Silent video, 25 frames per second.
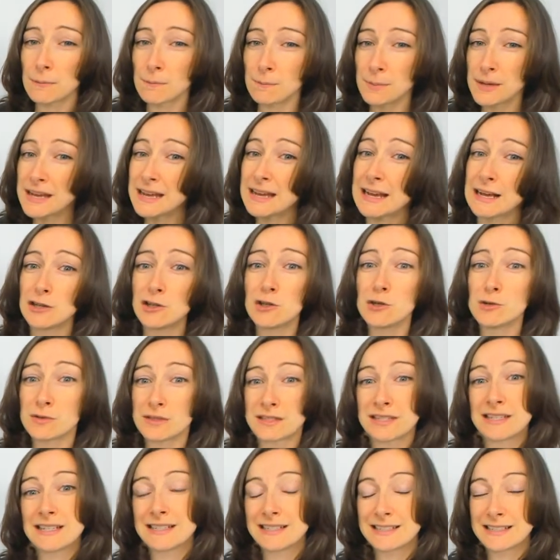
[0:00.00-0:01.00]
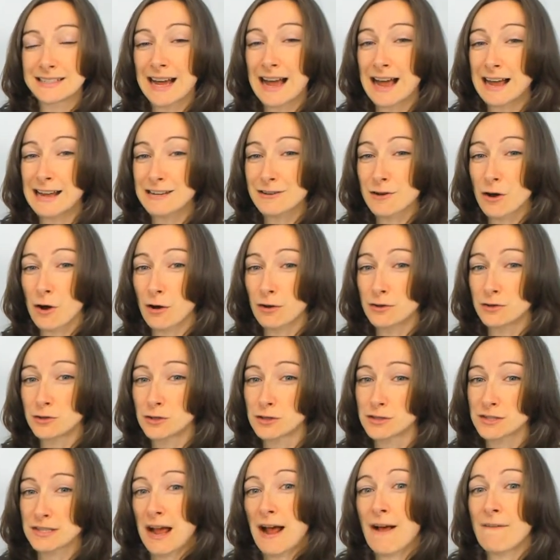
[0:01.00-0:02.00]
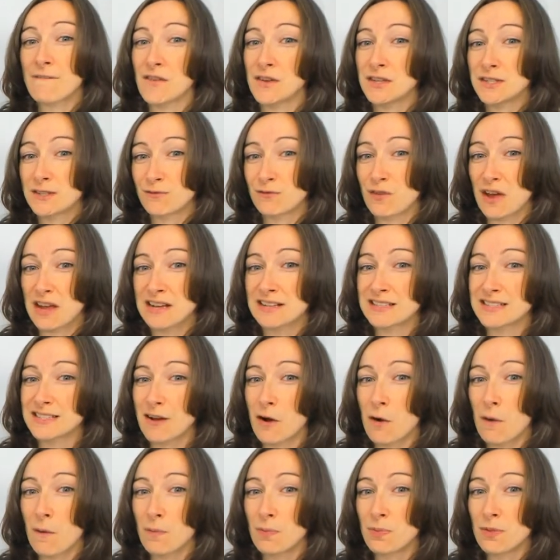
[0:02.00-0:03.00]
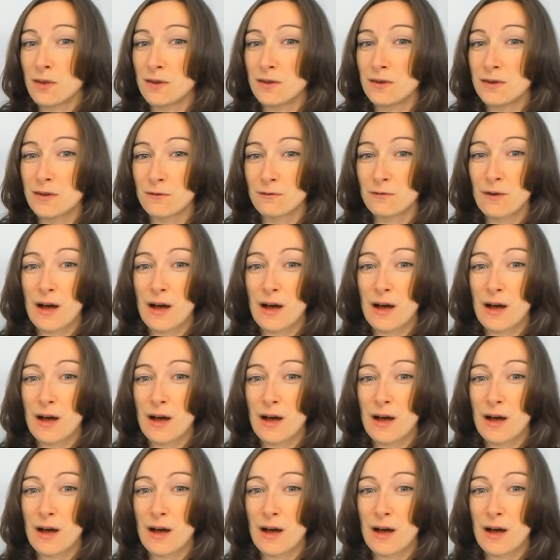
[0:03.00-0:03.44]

being a New Zealand icon, does have his face on the